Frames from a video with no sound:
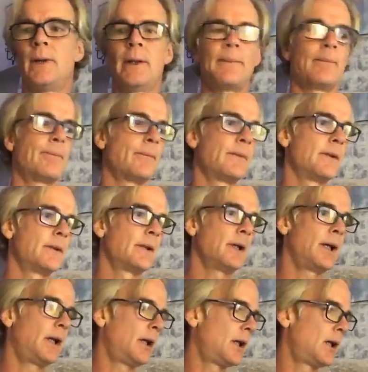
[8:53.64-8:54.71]
Anyway,
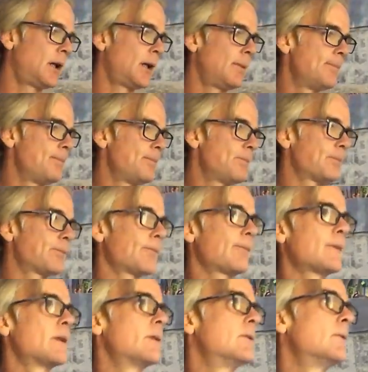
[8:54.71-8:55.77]

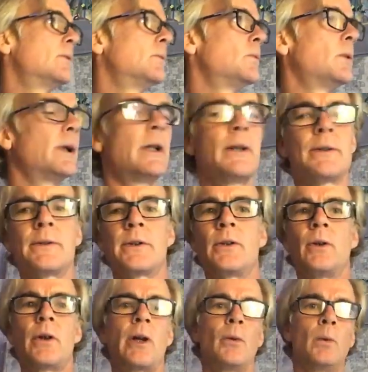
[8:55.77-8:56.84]
what
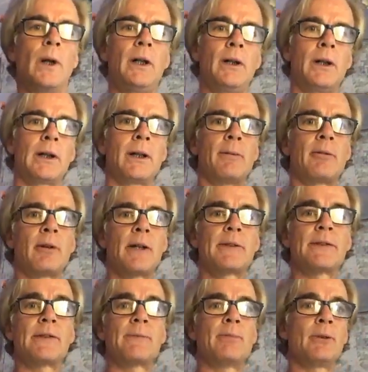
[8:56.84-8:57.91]
else is going on? Well, I came
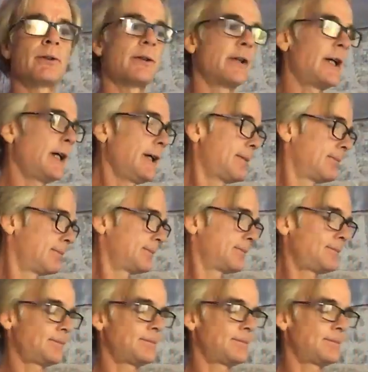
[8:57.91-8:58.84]
across this book today.